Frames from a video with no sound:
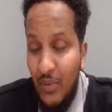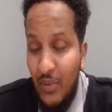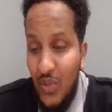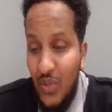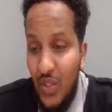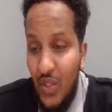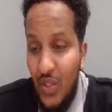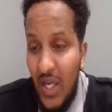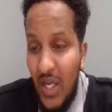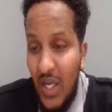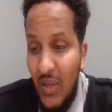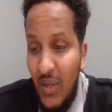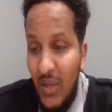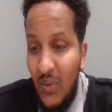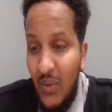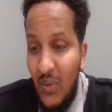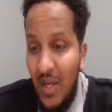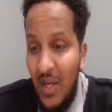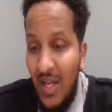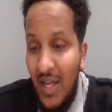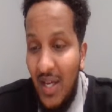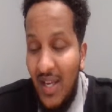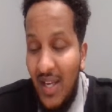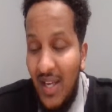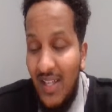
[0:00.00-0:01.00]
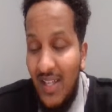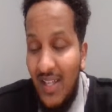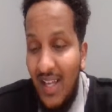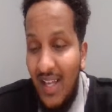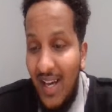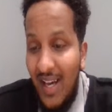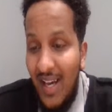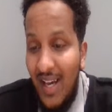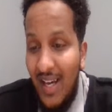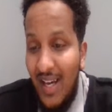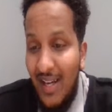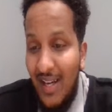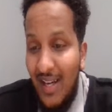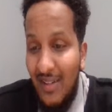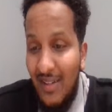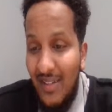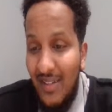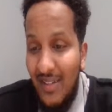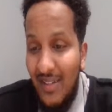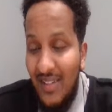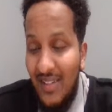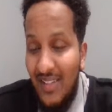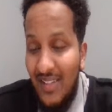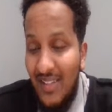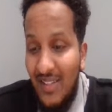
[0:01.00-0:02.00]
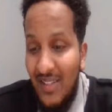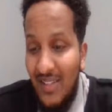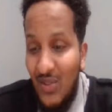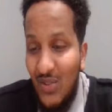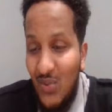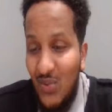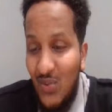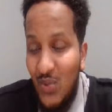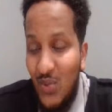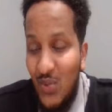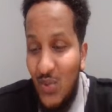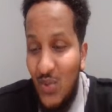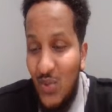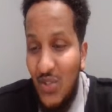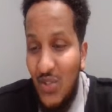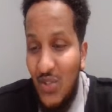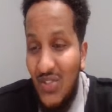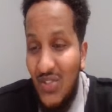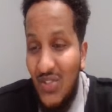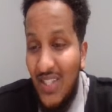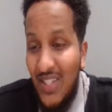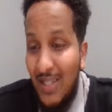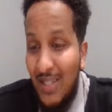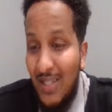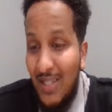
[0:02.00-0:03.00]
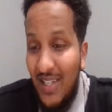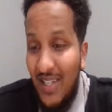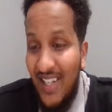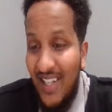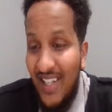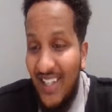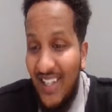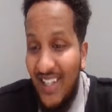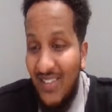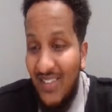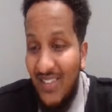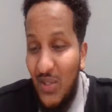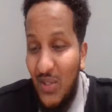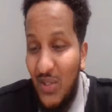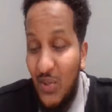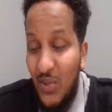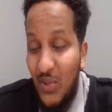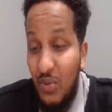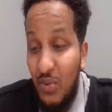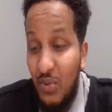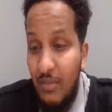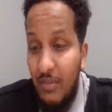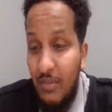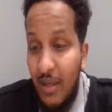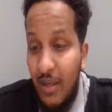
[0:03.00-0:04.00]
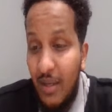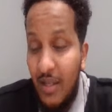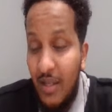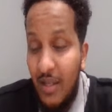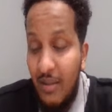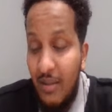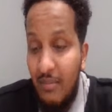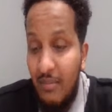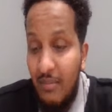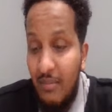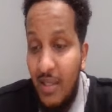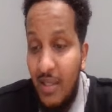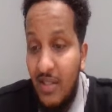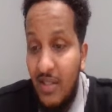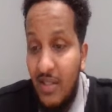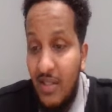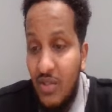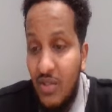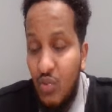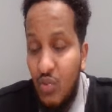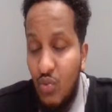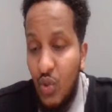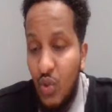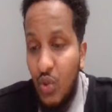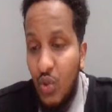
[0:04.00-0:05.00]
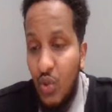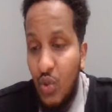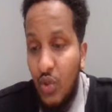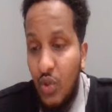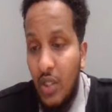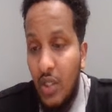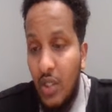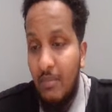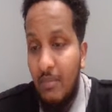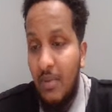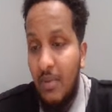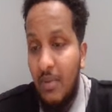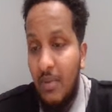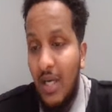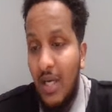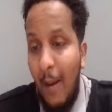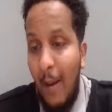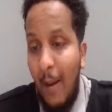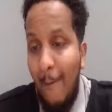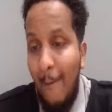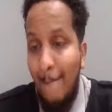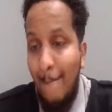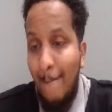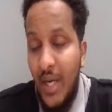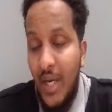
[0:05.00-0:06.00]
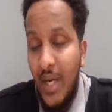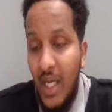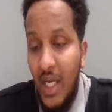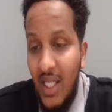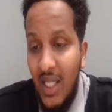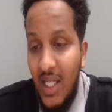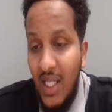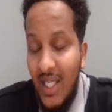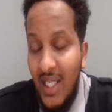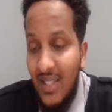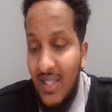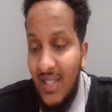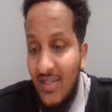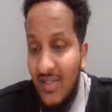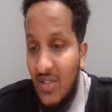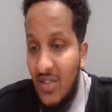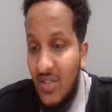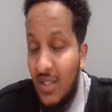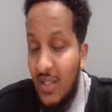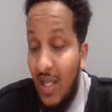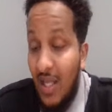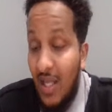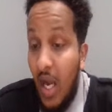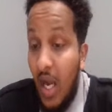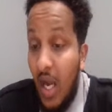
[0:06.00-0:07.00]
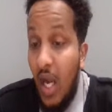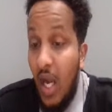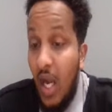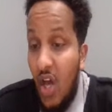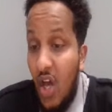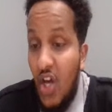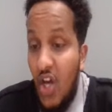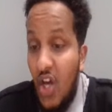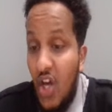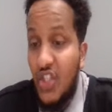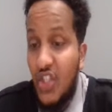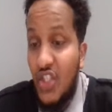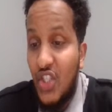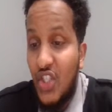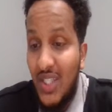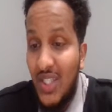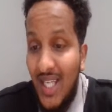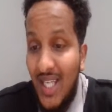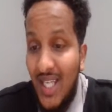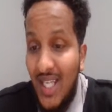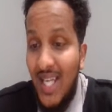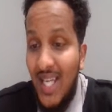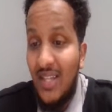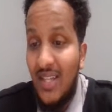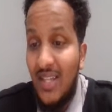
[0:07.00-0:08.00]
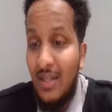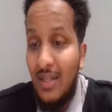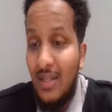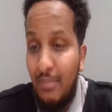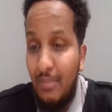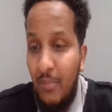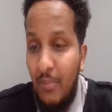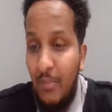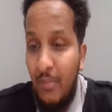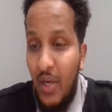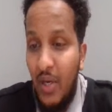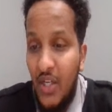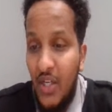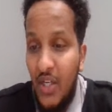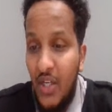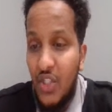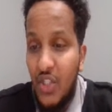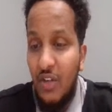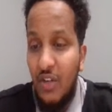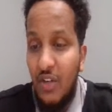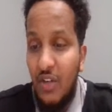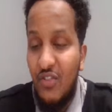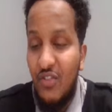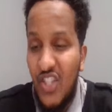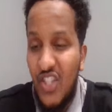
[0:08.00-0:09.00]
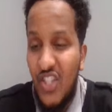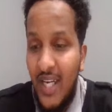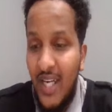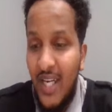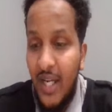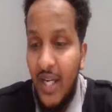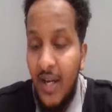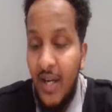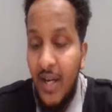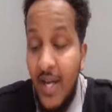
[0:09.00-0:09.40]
So now, uh, you just think about it. We're not talking about in the millions, we're talking about billions, larger than the population of China.